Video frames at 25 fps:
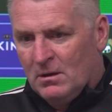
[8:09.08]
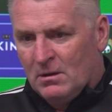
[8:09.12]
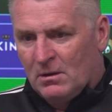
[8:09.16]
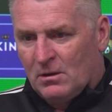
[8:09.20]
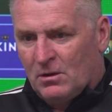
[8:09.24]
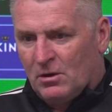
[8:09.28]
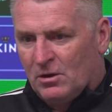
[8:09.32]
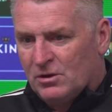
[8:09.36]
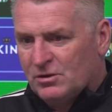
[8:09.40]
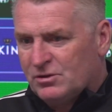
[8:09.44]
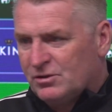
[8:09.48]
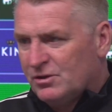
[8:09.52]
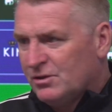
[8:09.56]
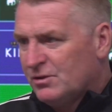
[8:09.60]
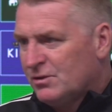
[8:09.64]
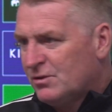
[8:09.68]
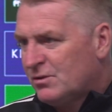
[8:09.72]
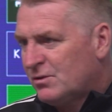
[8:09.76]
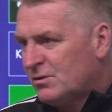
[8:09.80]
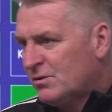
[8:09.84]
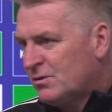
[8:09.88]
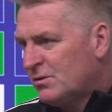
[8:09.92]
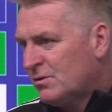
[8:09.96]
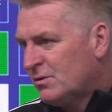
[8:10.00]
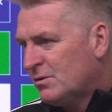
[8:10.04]

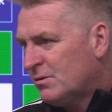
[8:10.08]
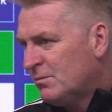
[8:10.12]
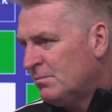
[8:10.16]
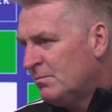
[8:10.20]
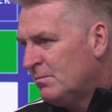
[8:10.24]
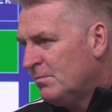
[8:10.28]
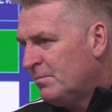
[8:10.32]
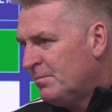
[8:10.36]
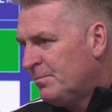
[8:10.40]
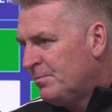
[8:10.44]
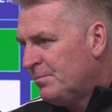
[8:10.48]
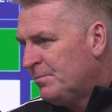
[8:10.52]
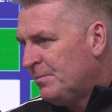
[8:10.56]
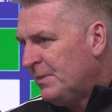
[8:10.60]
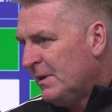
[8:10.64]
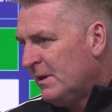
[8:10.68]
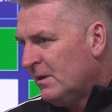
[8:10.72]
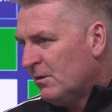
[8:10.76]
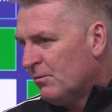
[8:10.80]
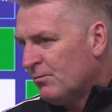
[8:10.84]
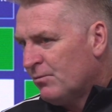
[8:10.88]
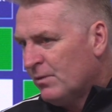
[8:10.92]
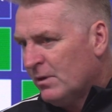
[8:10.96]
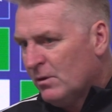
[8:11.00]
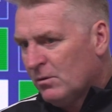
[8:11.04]
Costa's
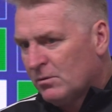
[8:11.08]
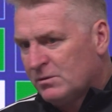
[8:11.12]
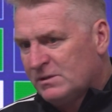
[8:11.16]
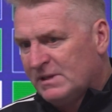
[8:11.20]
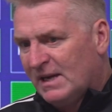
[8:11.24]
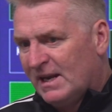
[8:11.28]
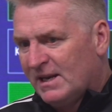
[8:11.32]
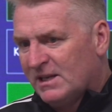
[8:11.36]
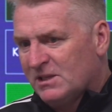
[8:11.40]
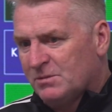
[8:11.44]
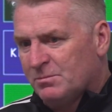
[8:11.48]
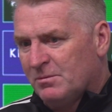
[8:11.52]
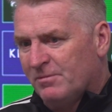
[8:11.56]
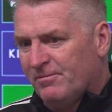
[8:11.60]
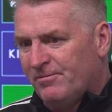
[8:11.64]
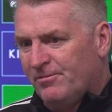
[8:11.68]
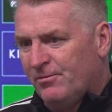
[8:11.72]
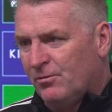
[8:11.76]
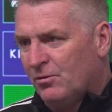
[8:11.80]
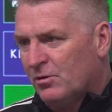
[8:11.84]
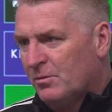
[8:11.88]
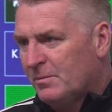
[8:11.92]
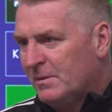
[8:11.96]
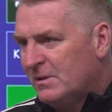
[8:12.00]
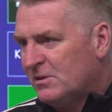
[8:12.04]
been a real talisman
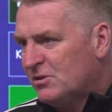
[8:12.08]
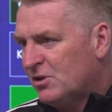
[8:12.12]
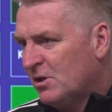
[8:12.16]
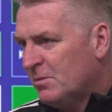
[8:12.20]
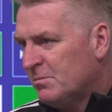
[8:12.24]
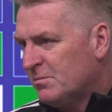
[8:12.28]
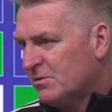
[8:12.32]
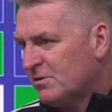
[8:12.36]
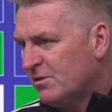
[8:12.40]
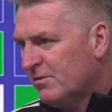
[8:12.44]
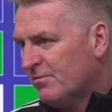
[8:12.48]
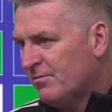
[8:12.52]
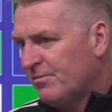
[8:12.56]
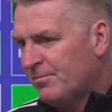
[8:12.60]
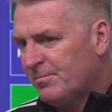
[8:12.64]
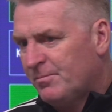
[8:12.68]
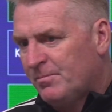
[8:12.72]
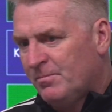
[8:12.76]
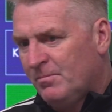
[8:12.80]
for them in terms of,